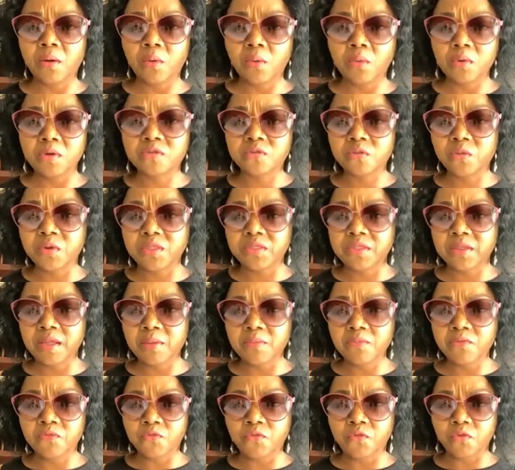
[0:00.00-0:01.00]
Was
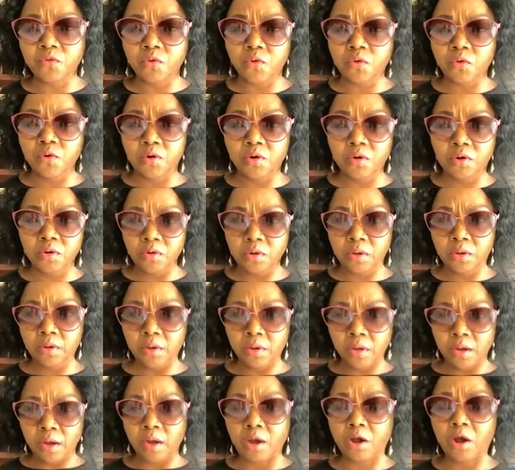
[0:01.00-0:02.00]
with them for
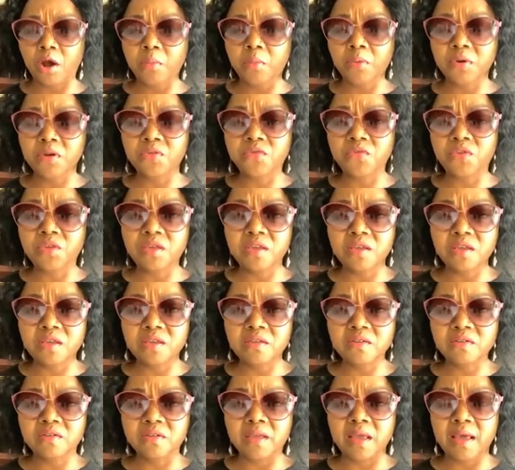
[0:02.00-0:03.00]
a couple of
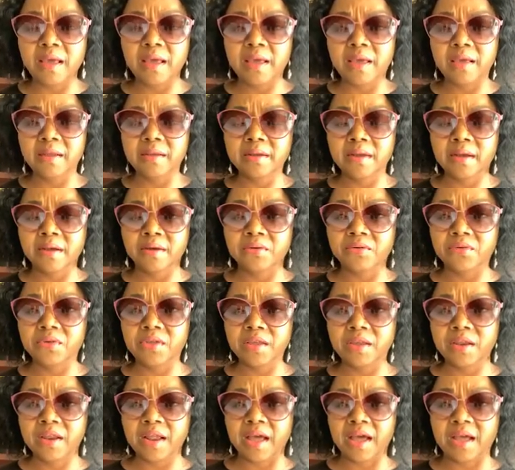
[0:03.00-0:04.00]
years and
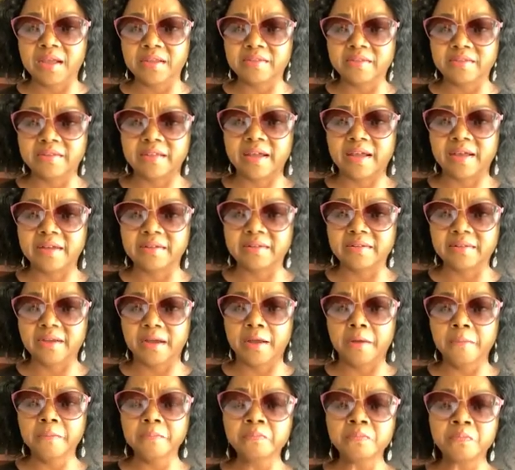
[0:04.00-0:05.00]
realized
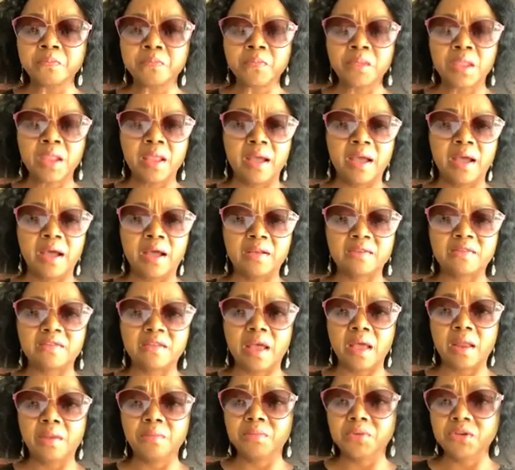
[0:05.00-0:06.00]
that
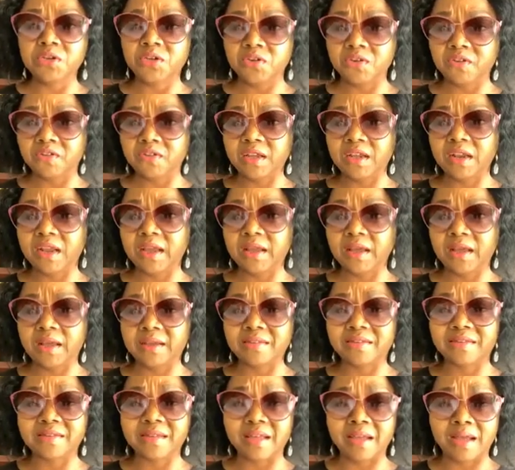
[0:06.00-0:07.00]
as ambitious
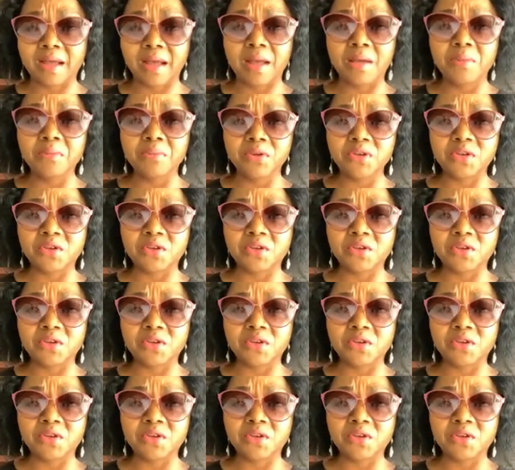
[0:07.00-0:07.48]
as